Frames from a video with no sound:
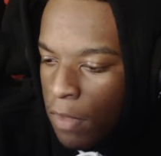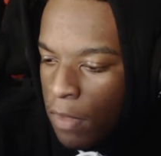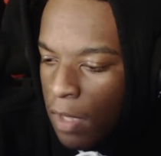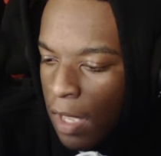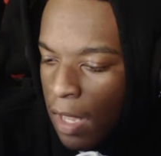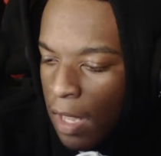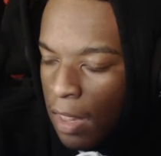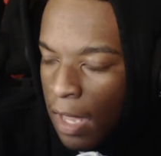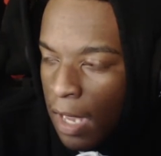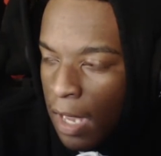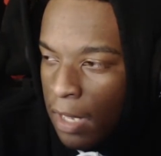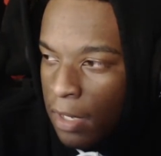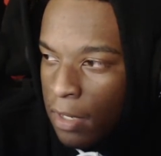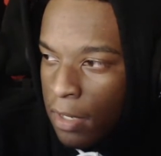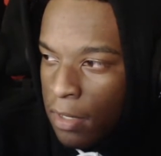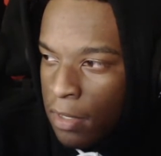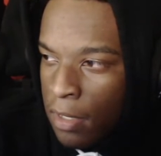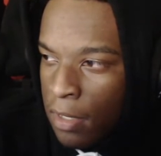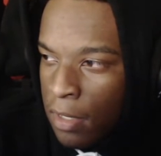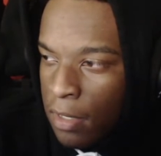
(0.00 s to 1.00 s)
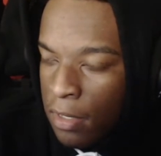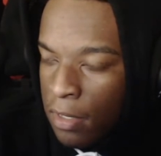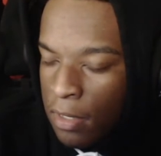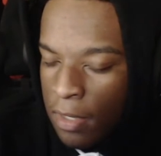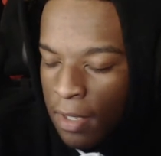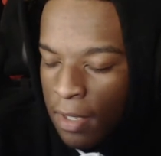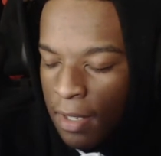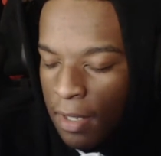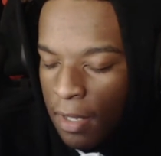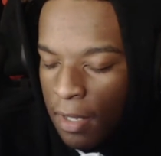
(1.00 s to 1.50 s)
like the
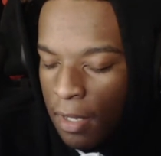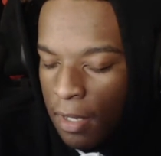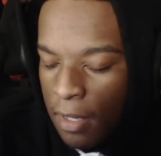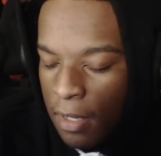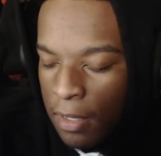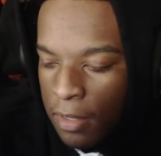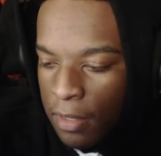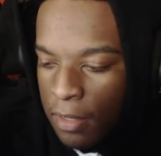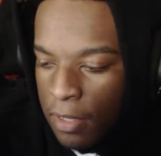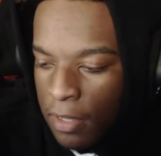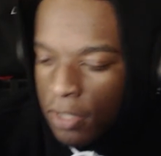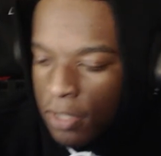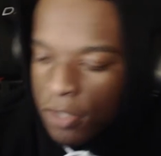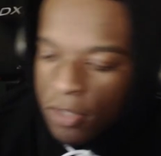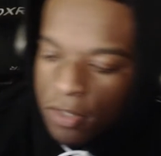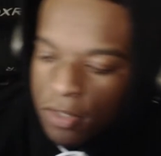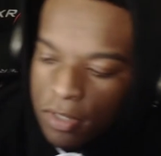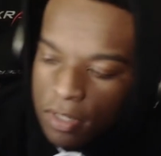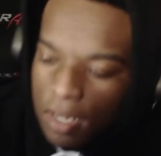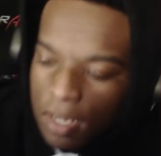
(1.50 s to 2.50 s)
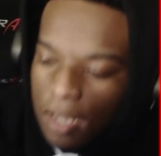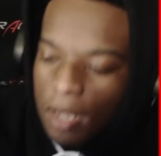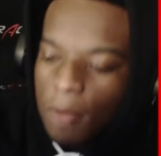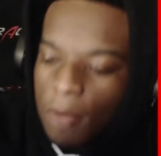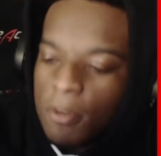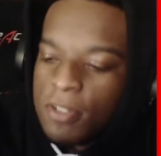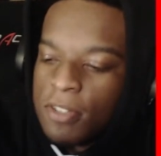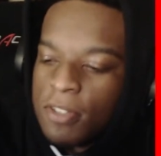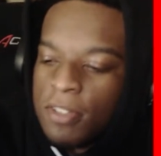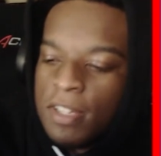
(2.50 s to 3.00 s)
the the ah,
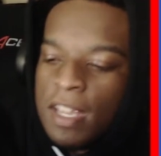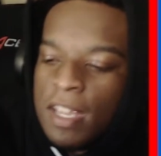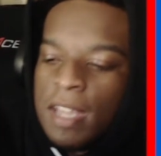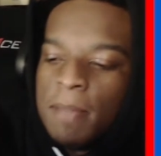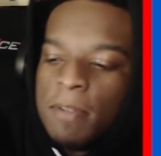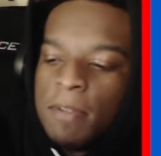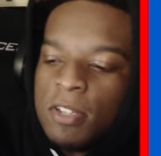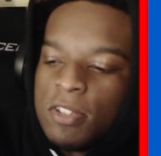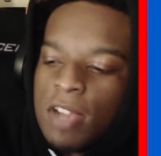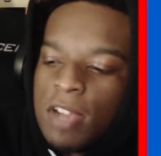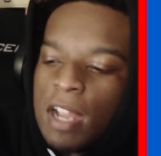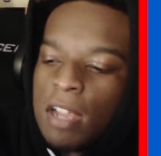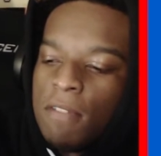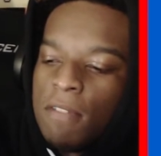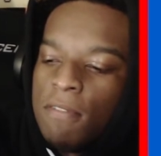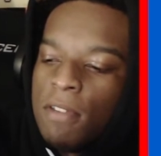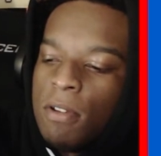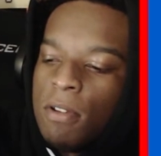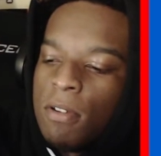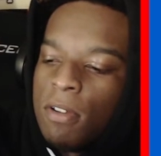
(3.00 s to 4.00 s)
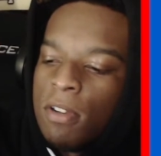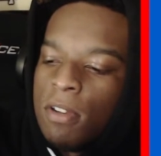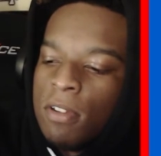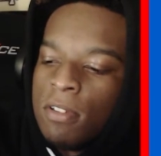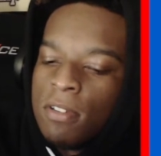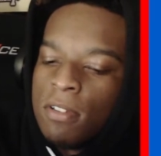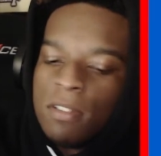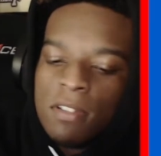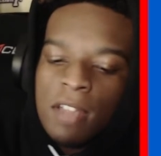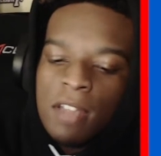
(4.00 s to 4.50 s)
what's her name the track and field girl
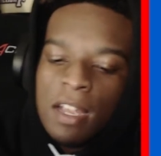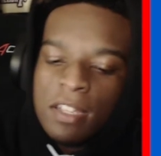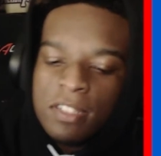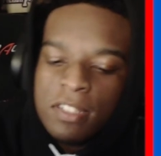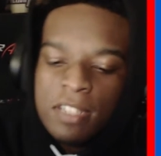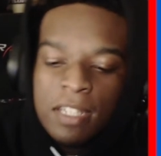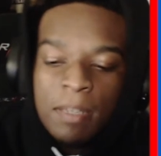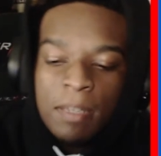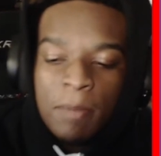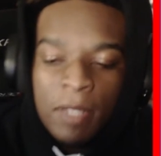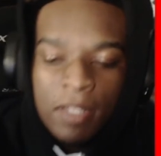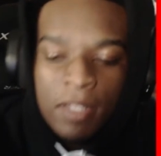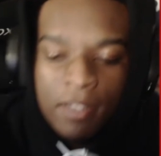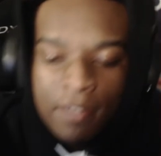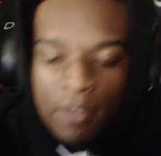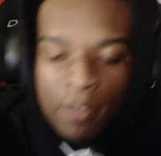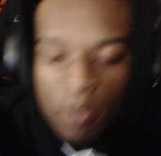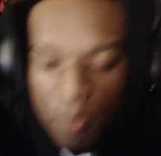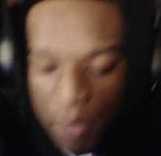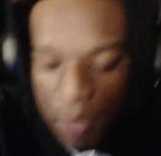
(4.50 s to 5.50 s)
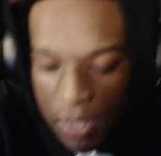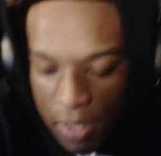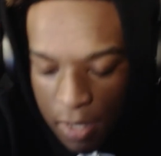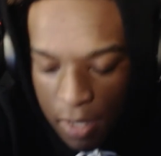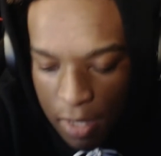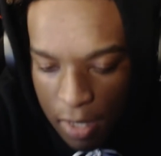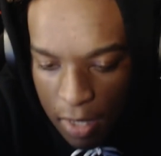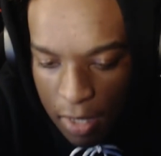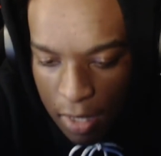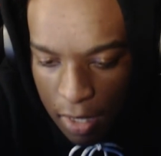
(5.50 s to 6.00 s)
like she be zooming
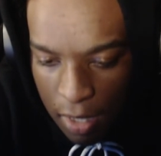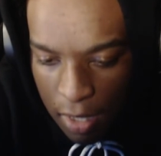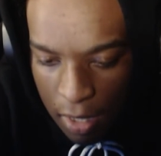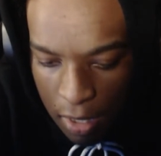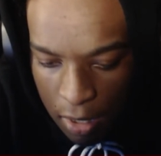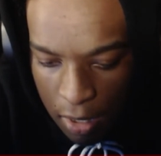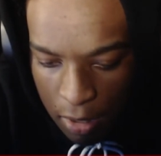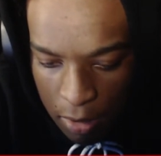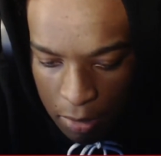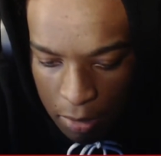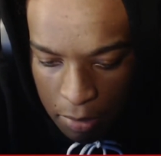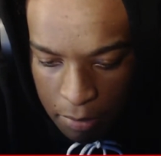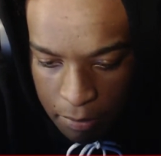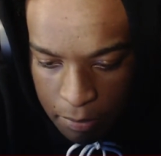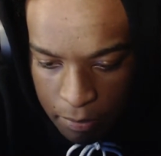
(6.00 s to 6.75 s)
um